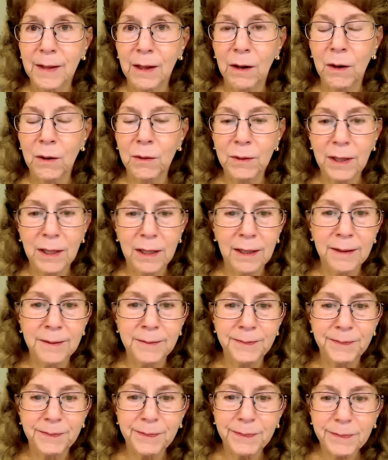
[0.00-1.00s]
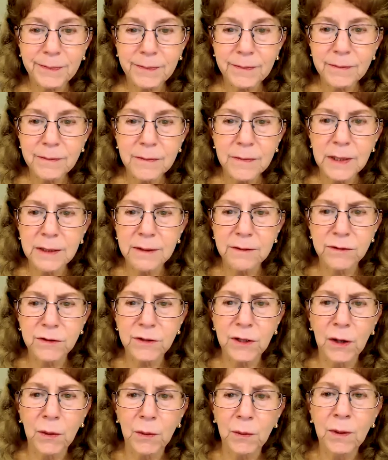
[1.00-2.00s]
Okay.
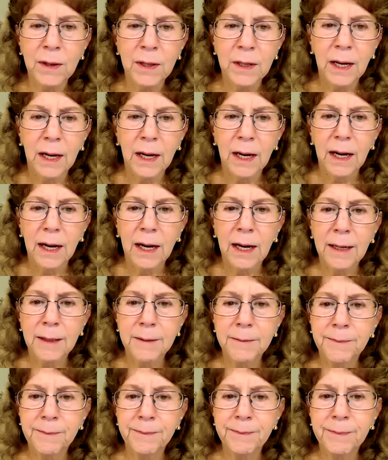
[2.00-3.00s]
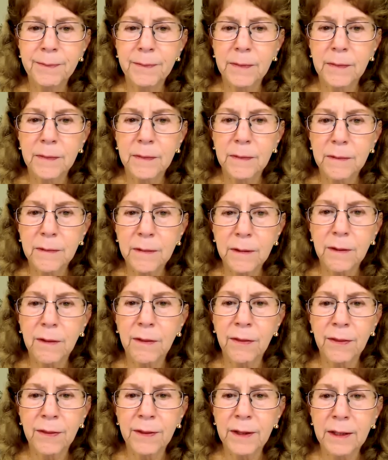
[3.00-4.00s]
So
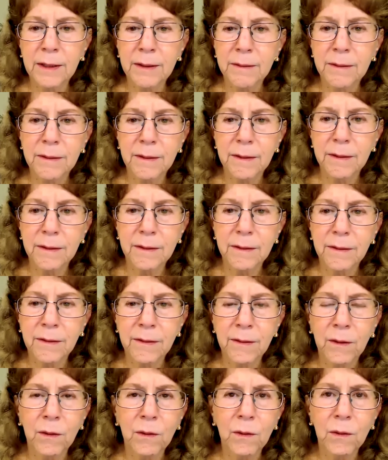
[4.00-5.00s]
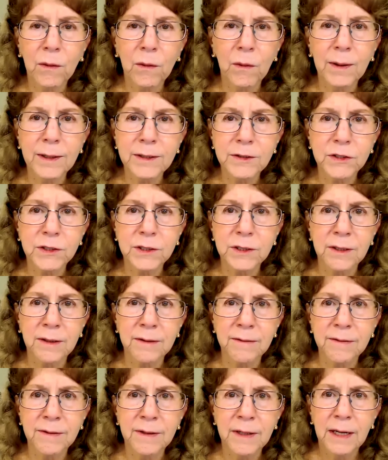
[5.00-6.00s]
the whole question
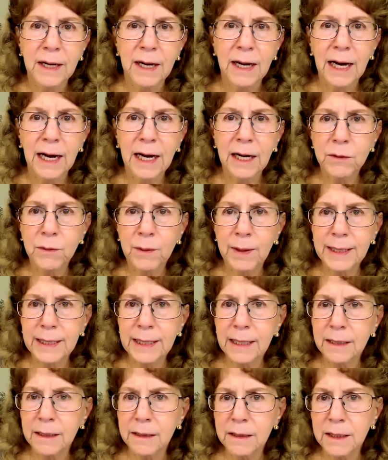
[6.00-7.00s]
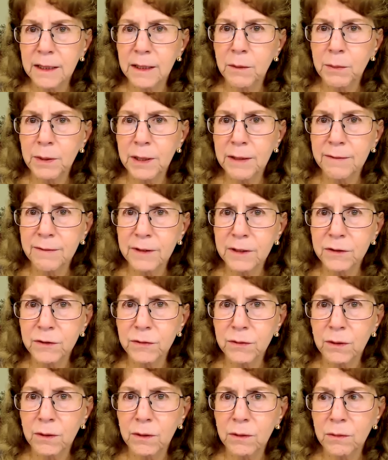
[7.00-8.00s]
of how do I get a little bit of
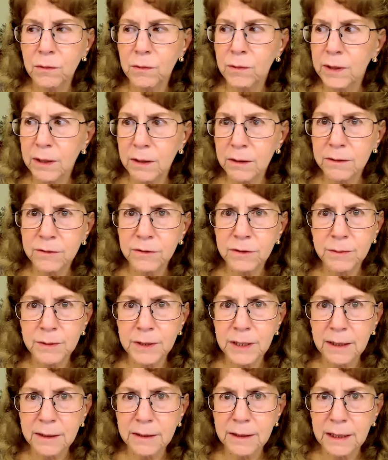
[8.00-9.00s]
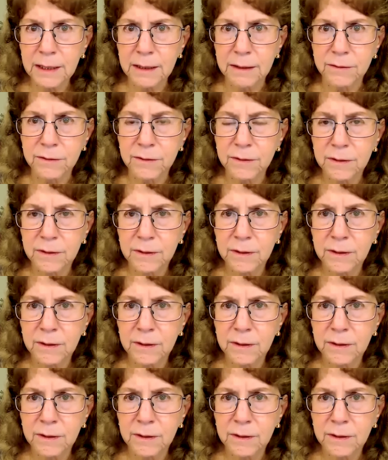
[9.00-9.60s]
control? We learn some techniques